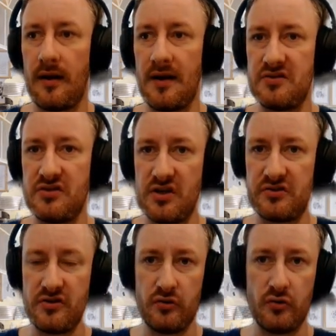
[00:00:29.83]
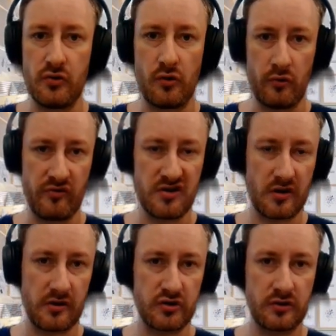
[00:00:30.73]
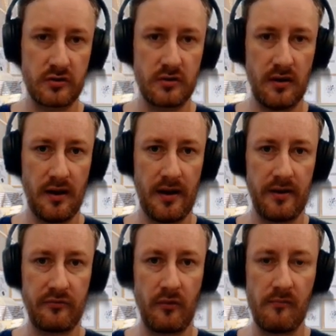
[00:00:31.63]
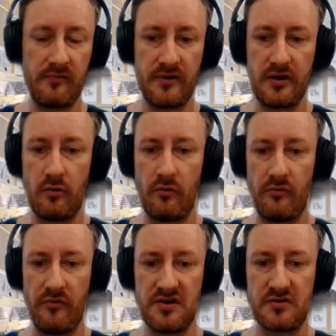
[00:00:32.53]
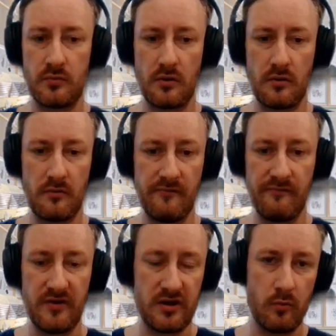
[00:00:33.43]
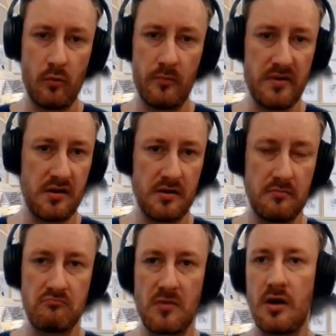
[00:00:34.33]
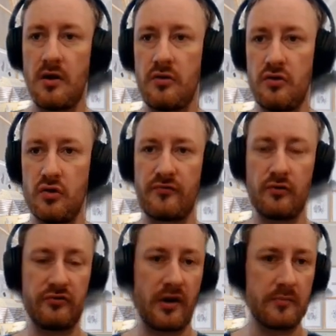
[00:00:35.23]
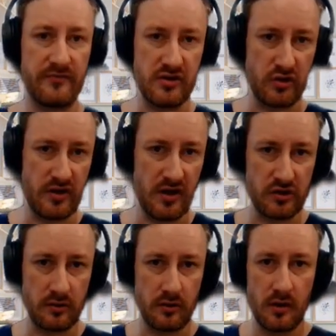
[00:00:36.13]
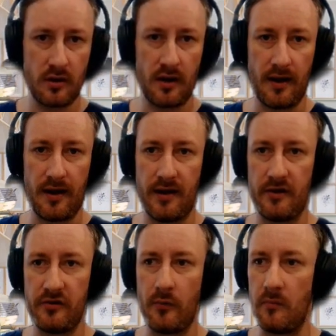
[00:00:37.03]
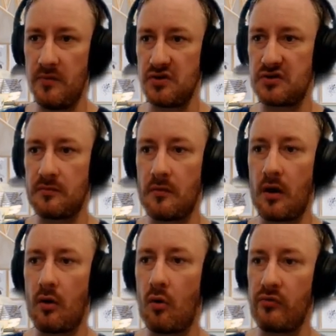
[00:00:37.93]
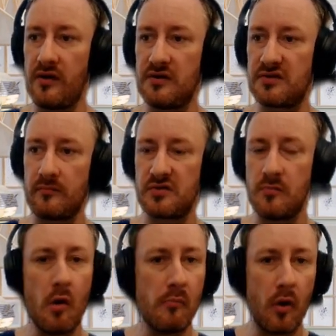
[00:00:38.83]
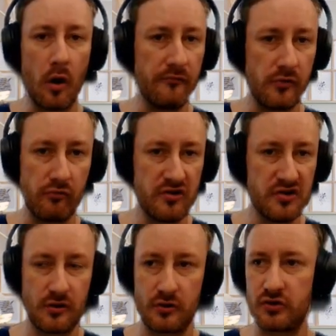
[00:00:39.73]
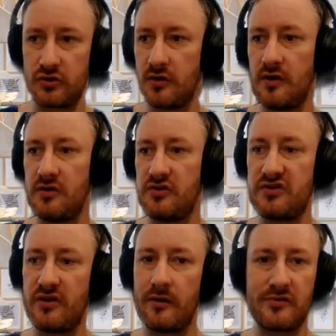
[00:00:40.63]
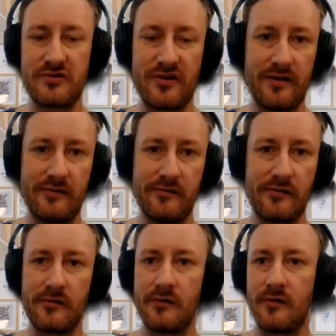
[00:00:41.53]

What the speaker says: I suggest that you do your own research, and hopefully, this video will be useful in terms of education and will be just only some small part of your research just to understand,